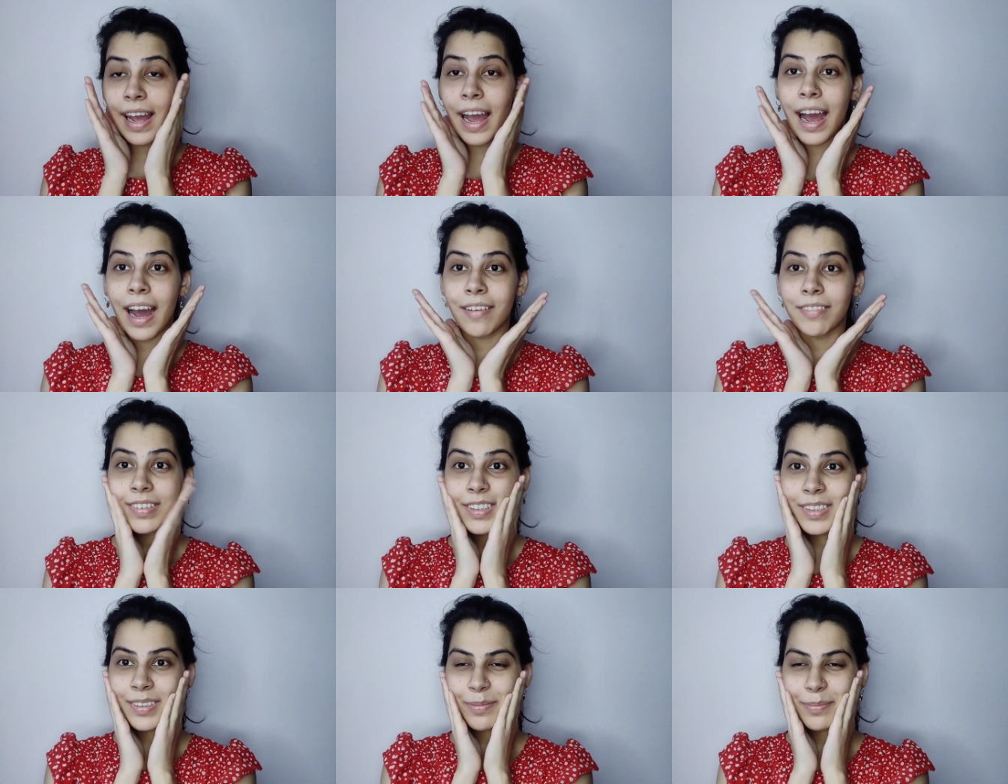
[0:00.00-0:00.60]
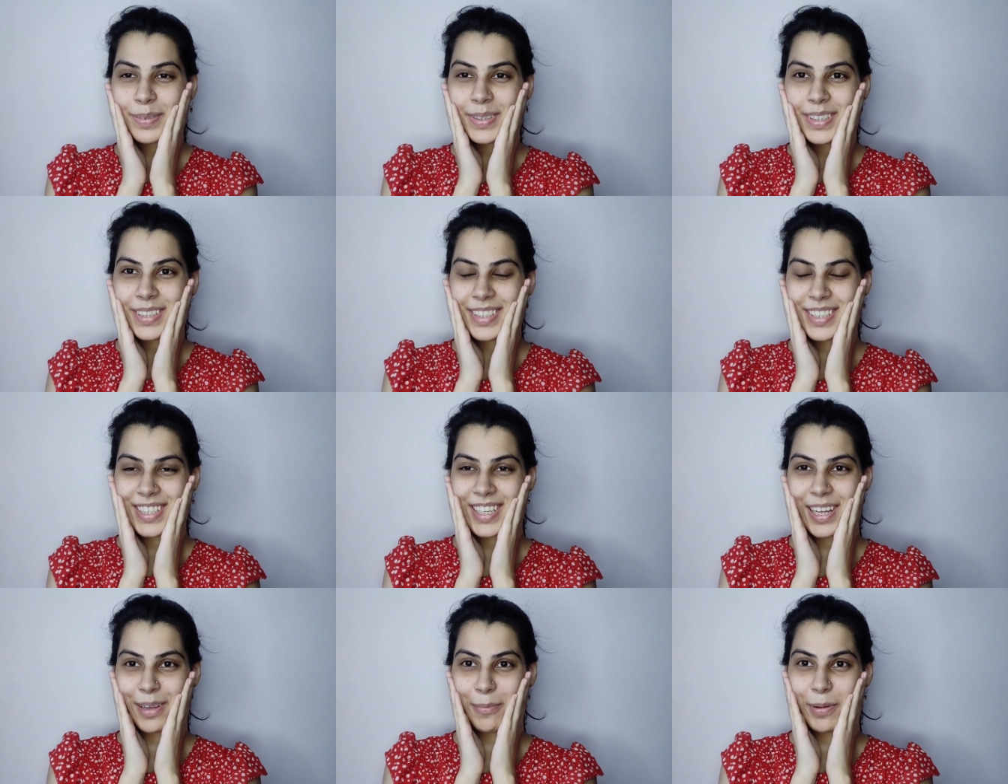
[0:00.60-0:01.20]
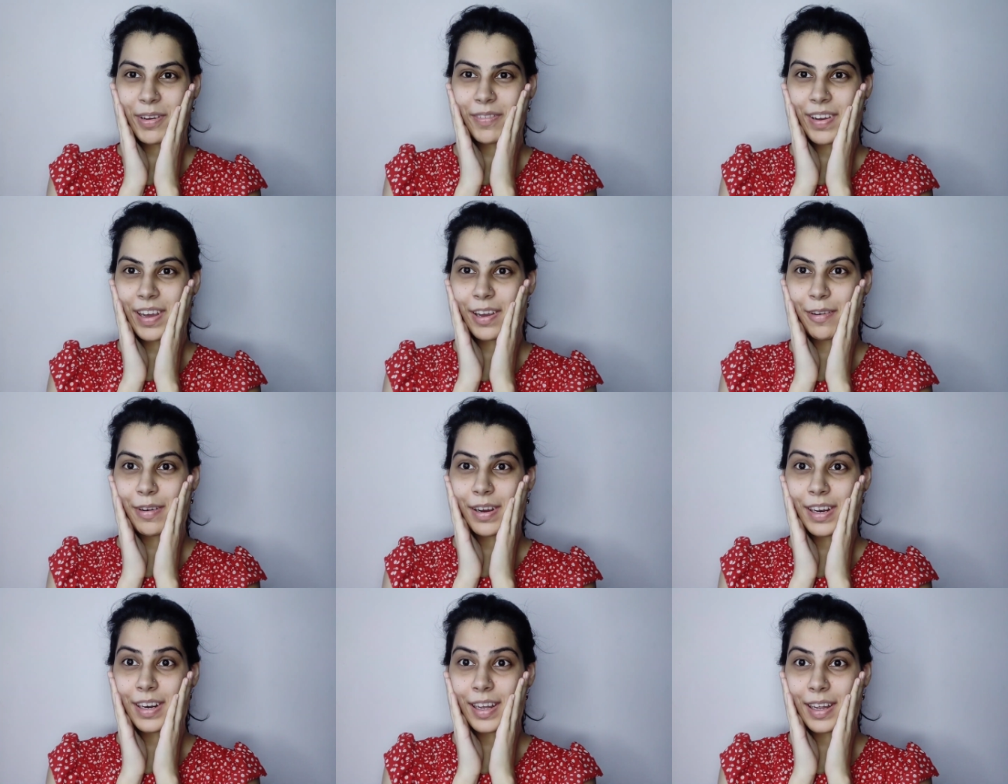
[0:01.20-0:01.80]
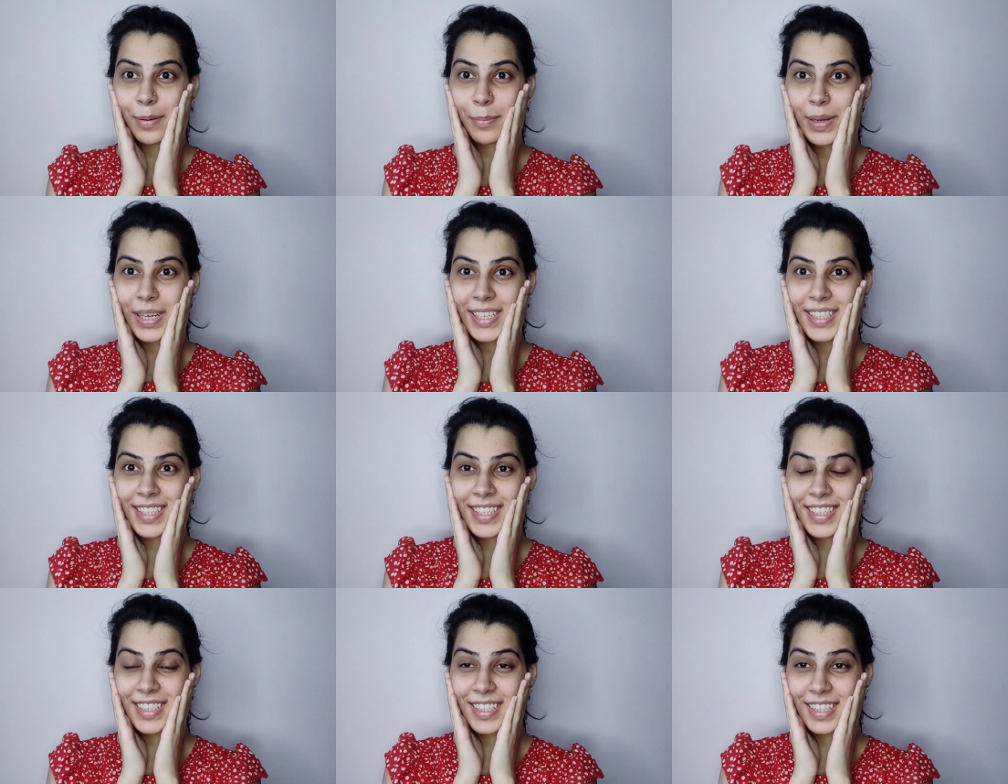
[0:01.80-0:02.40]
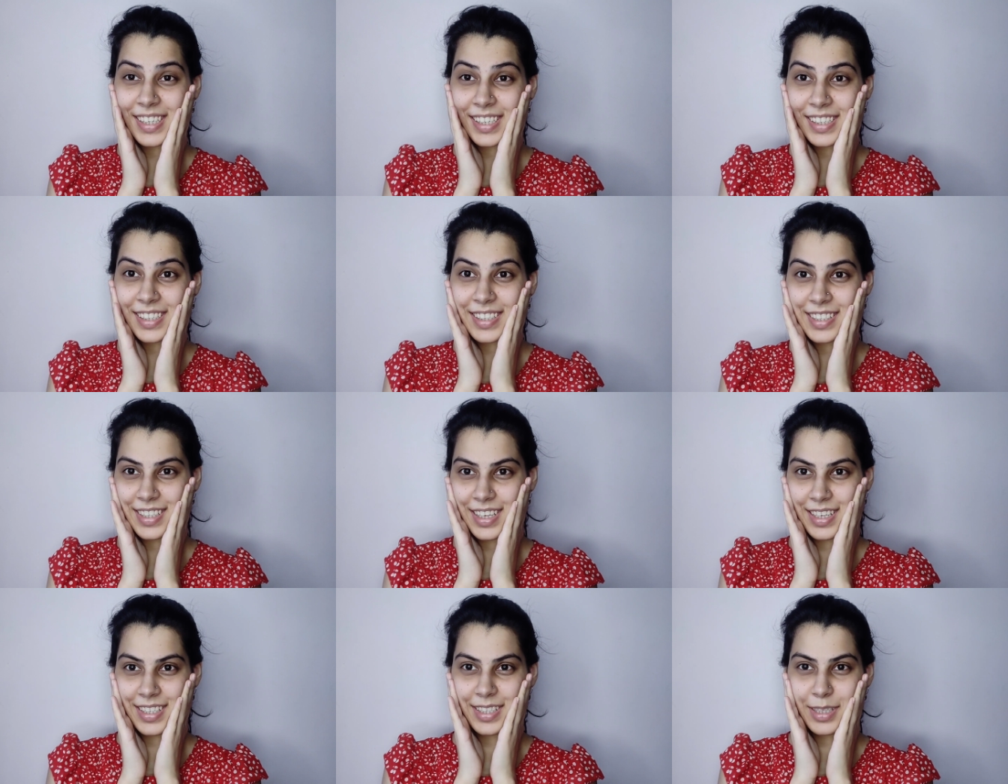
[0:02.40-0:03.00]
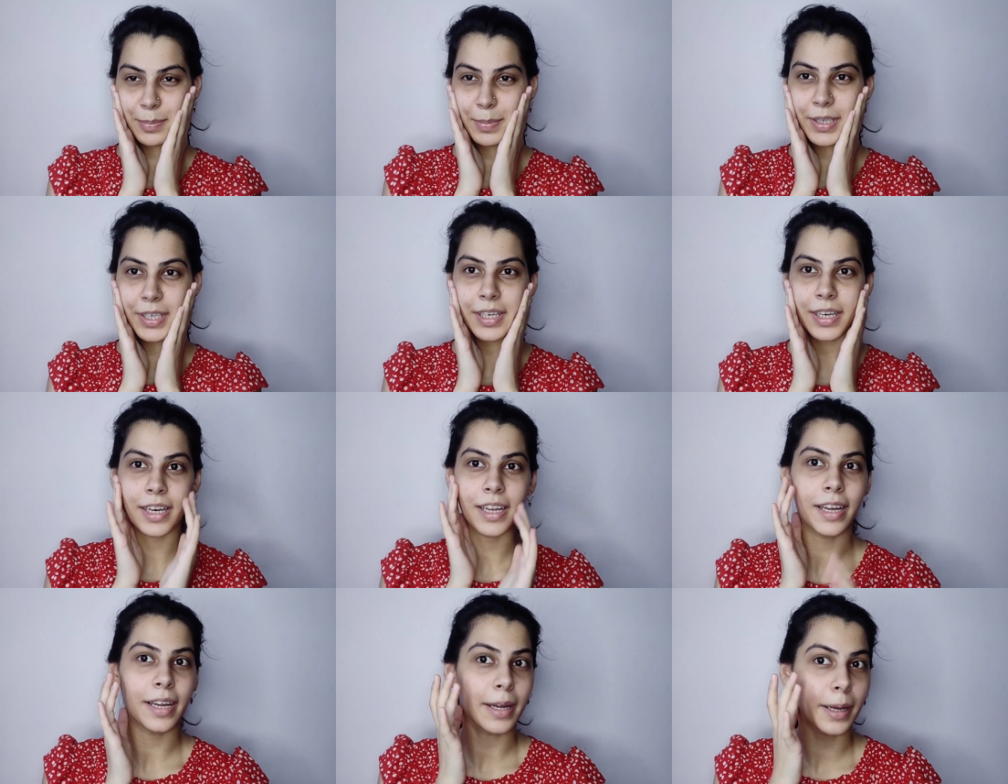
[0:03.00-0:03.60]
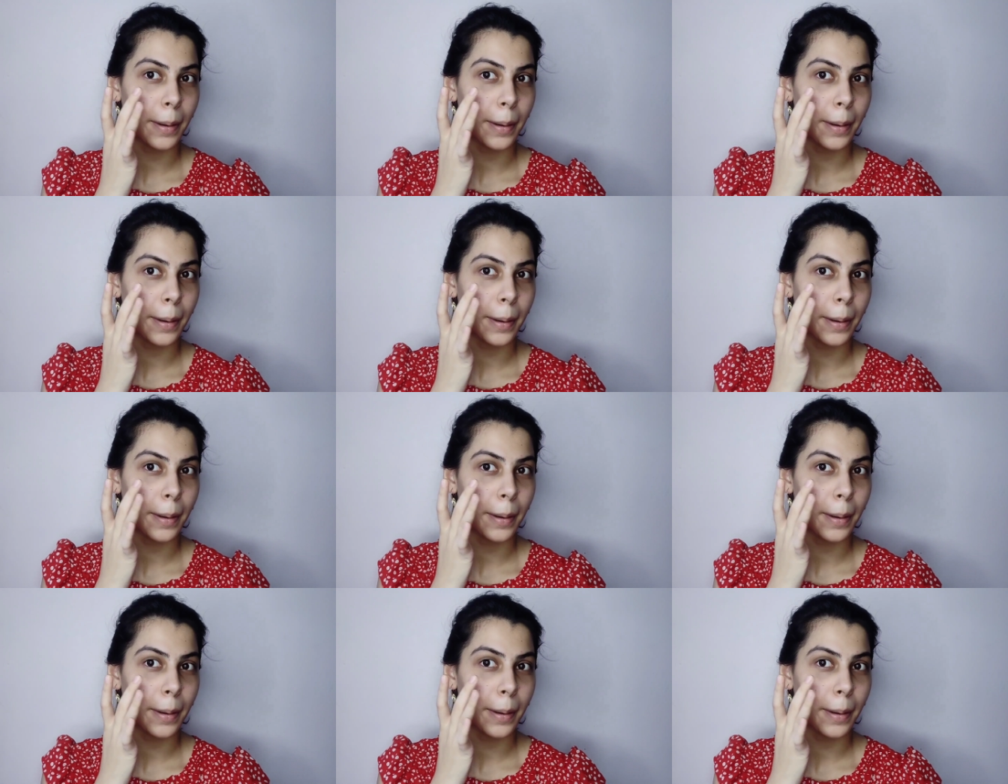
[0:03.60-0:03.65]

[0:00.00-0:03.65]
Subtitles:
I haven't been sleeping very well, and my skin is testament.